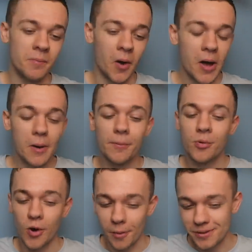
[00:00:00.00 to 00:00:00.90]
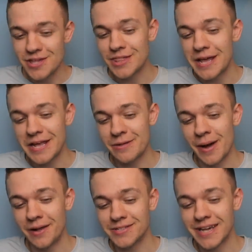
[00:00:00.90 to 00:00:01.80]
But properly thinking
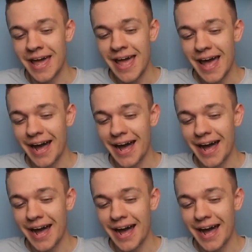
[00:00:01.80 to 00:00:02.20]
about it,